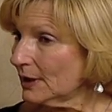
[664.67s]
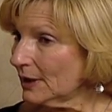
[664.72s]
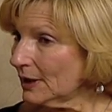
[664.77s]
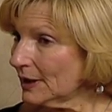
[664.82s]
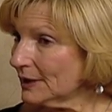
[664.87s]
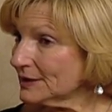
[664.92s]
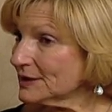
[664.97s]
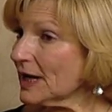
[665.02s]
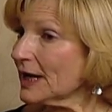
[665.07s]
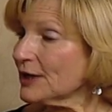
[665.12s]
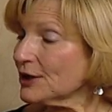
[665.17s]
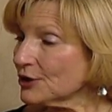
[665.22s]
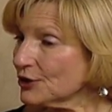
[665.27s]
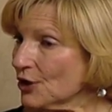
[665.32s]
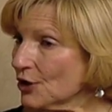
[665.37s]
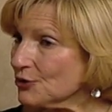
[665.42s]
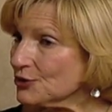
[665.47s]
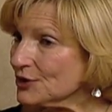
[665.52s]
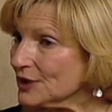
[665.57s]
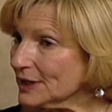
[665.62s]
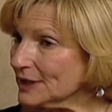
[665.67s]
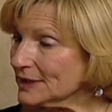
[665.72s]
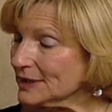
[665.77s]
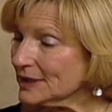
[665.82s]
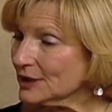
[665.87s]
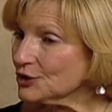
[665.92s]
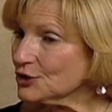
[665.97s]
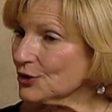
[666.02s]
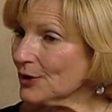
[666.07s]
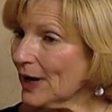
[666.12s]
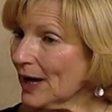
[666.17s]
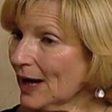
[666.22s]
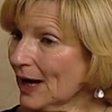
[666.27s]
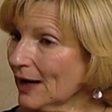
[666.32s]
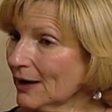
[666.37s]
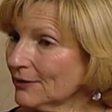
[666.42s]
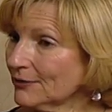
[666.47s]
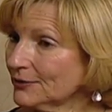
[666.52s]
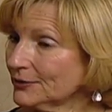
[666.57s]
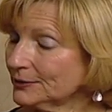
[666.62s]
uh, diagnoses that you
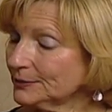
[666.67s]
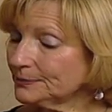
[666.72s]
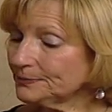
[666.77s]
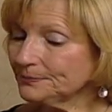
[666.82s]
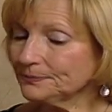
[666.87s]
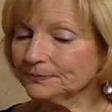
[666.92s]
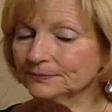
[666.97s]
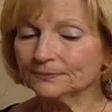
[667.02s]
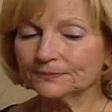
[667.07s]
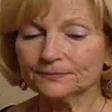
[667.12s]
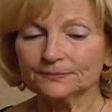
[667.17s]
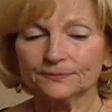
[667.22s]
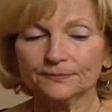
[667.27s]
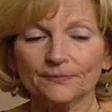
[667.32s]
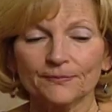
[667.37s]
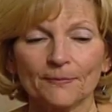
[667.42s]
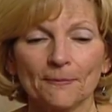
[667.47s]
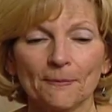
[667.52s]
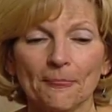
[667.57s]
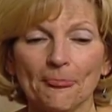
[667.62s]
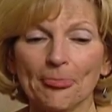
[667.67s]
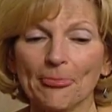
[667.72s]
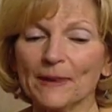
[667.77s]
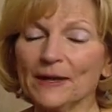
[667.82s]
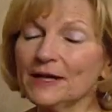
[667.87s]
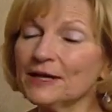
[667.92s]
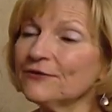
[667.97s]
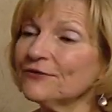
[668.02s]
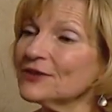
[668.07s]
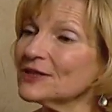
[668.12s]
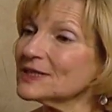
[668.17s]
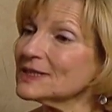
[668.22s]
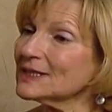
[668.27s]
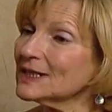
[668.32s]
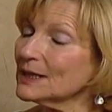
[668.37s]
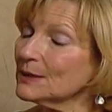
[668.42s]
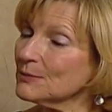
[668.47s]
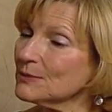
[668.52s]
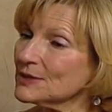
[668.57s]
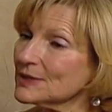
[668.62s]
have. If it
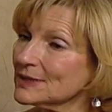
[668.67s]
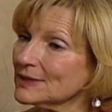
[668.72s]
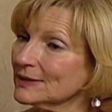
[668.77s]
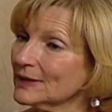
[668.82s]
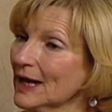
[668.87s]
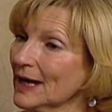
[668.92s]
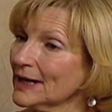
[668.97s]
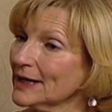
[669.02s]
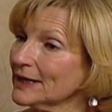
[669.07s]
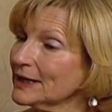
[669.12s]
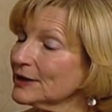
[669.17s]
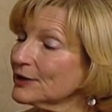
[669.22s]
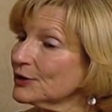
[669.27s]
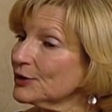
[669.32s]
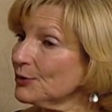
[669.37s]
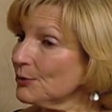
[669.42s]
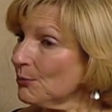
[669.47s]
seems like